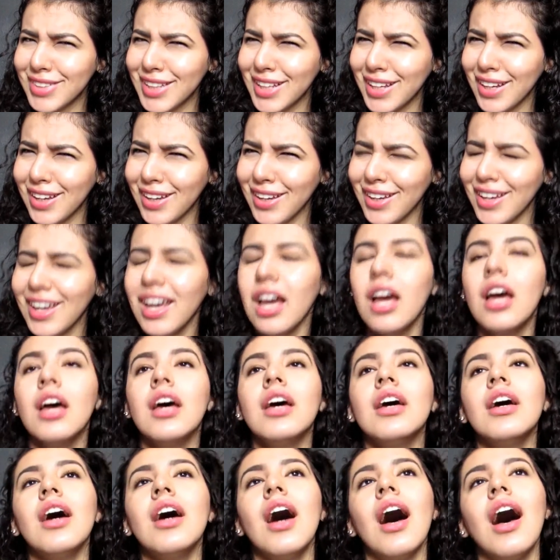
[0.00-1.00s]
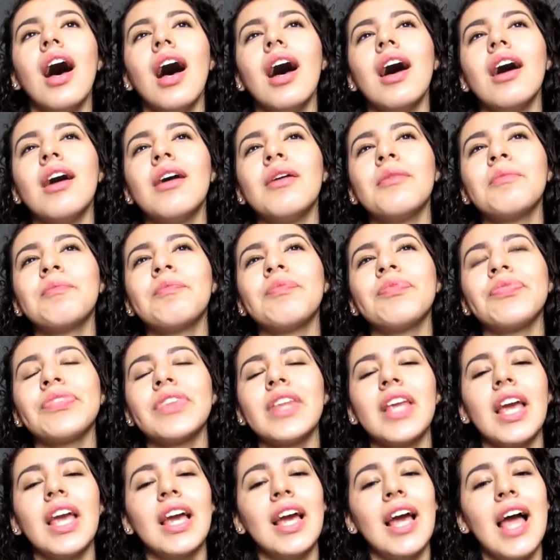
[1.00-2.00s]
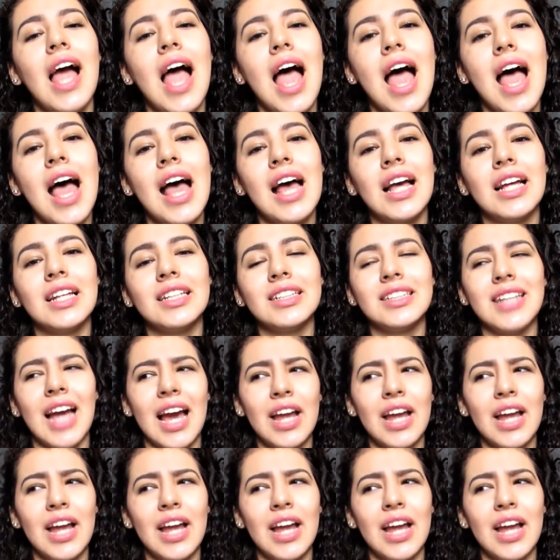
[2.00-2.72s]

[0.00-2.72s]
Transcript: okay. Um, and